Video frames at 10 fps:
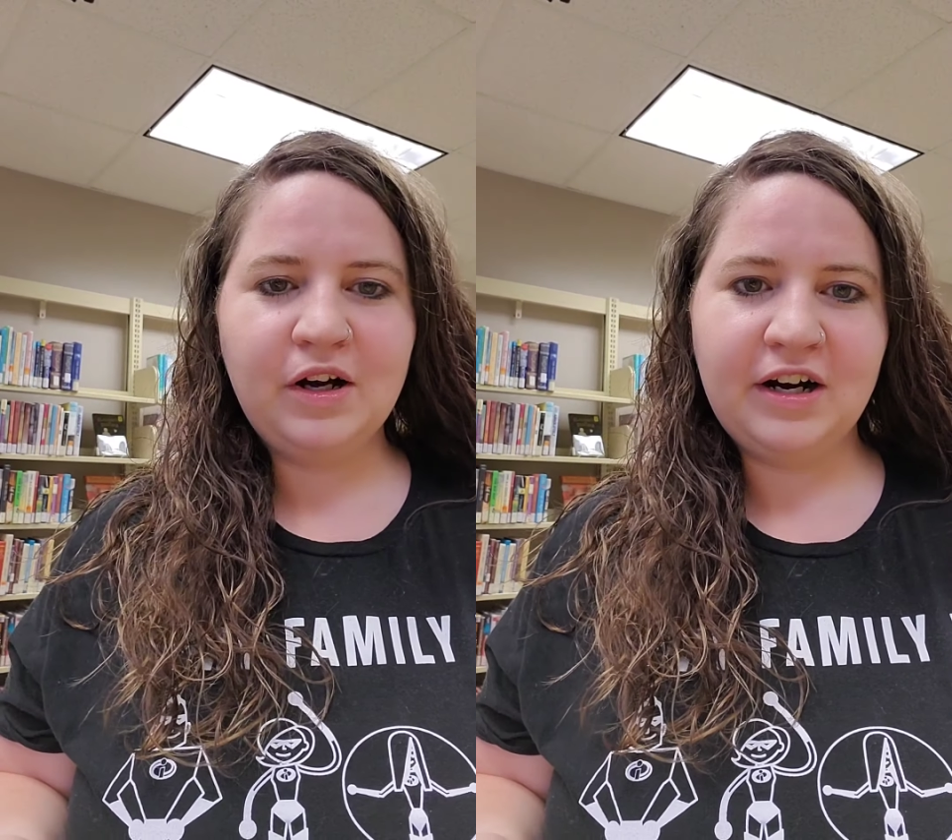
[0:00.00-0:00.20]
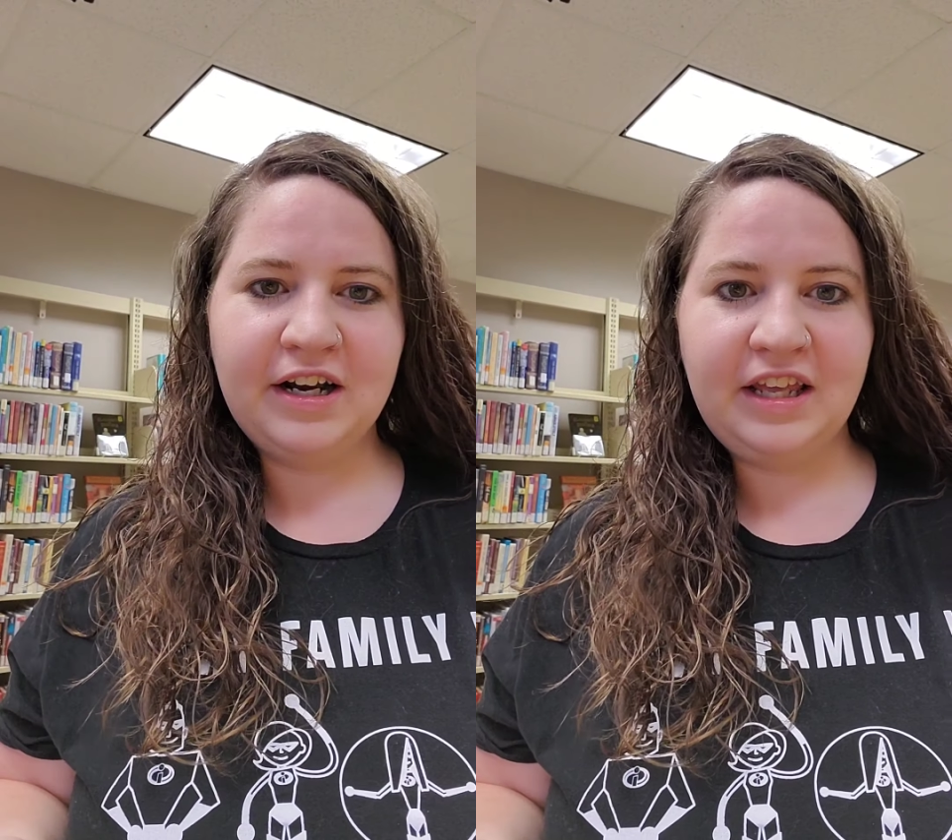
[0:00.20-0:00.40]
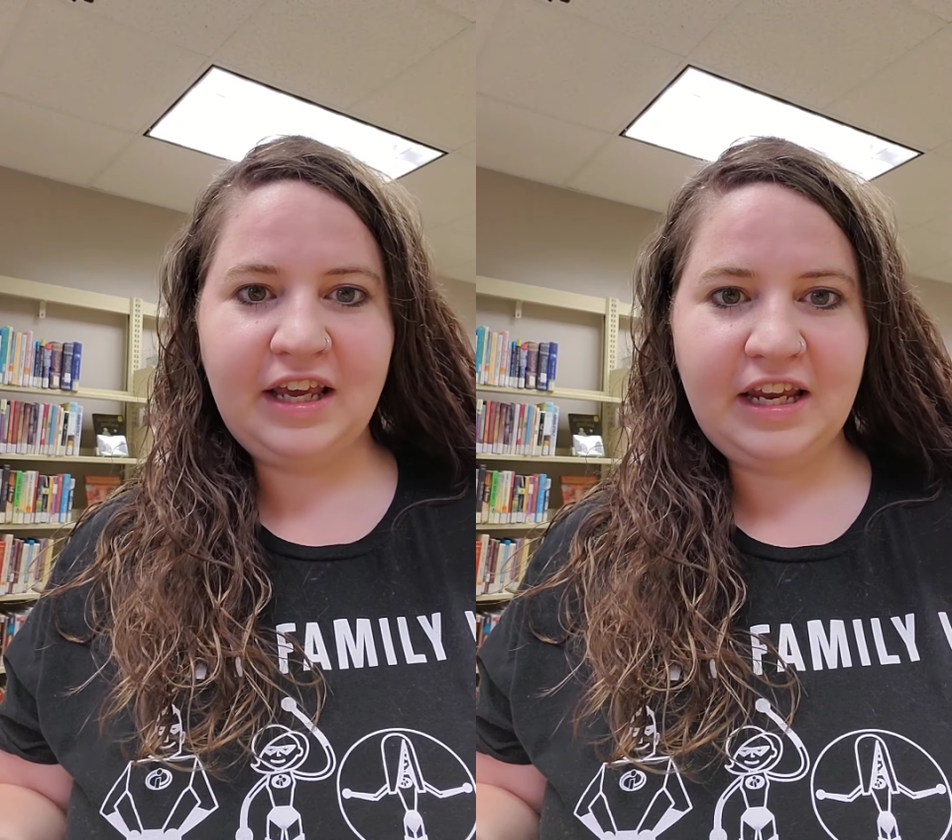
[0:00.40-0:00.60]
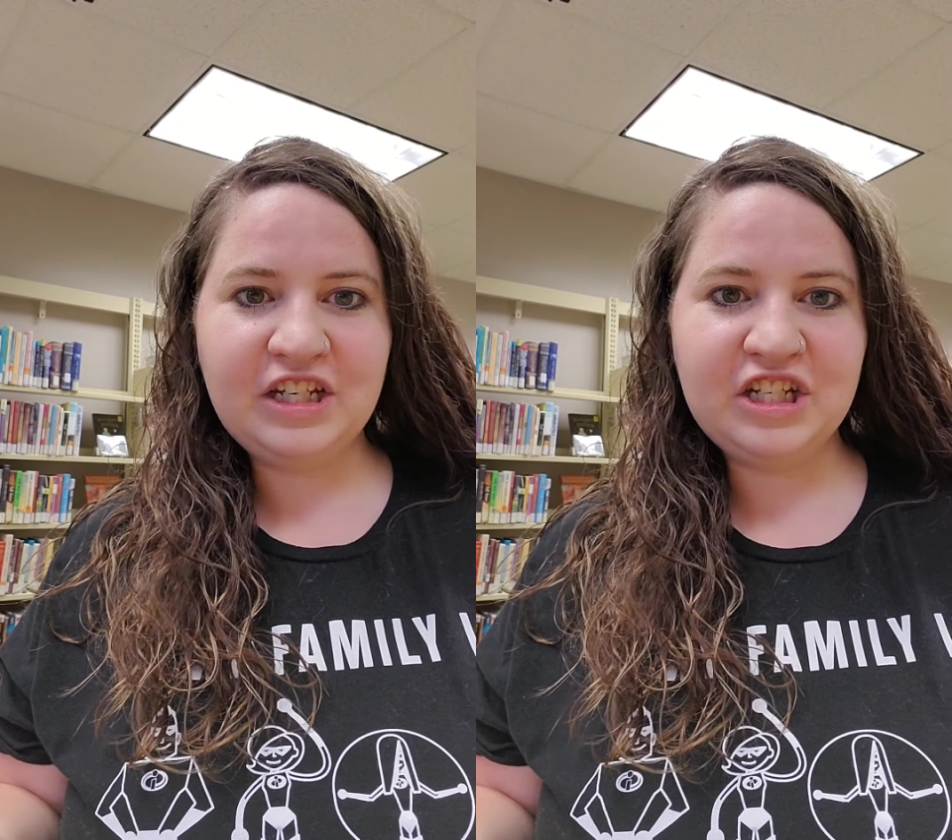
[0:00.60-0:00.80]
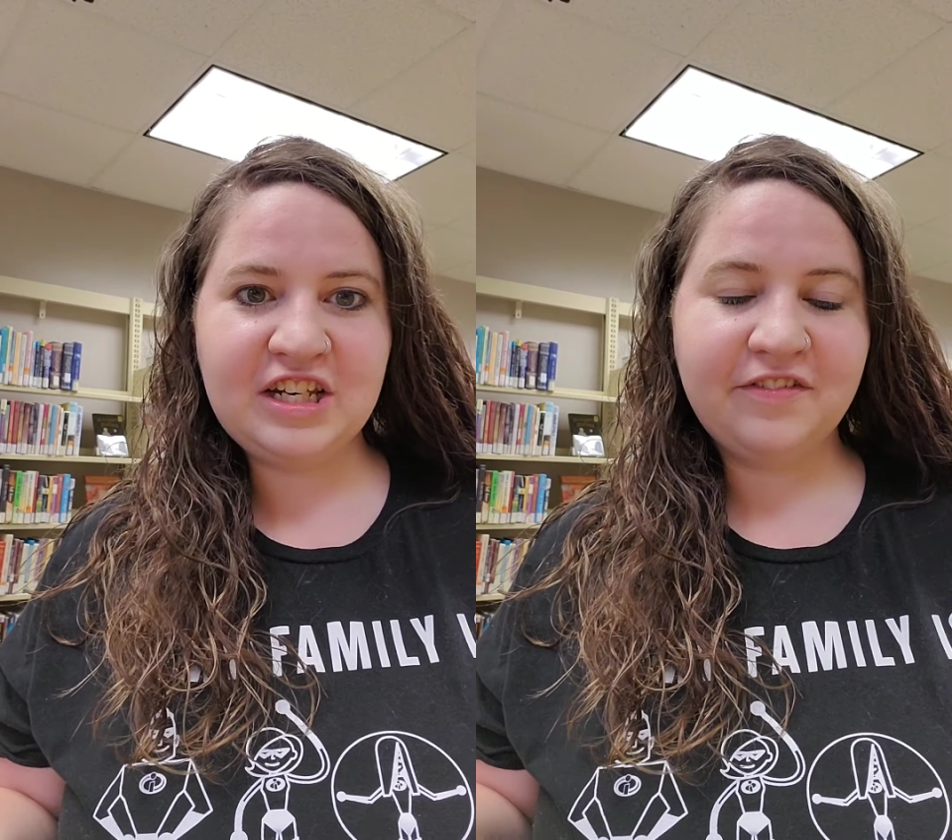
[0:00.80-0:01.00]
on
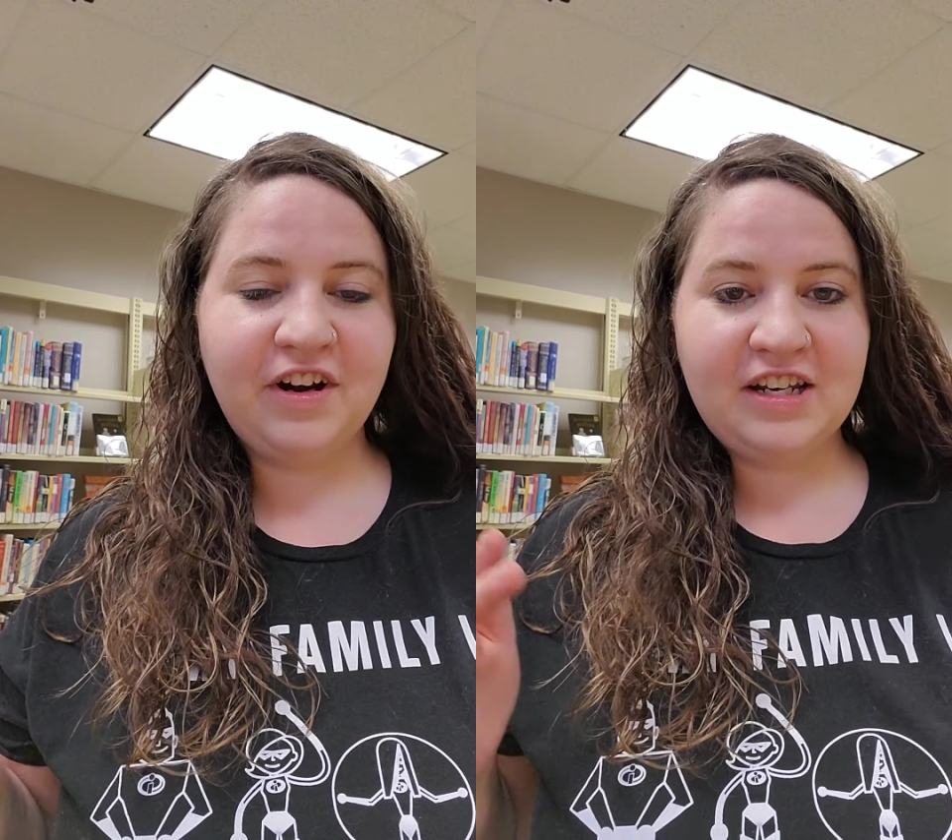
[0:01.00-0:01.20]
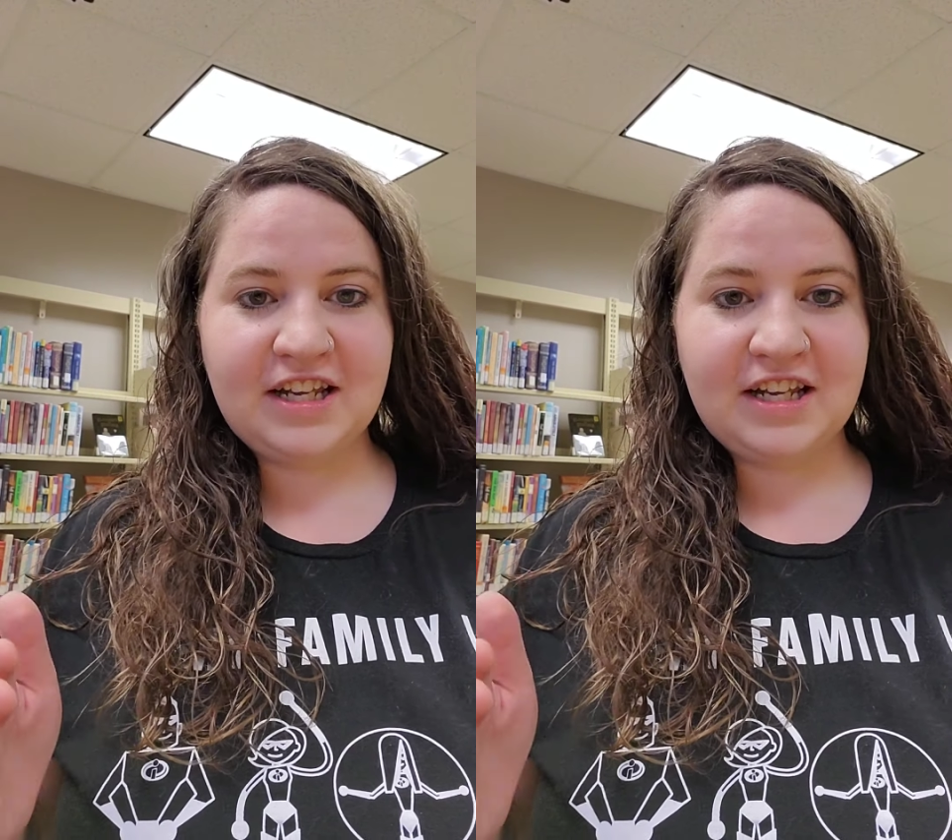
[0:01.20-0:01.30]
each different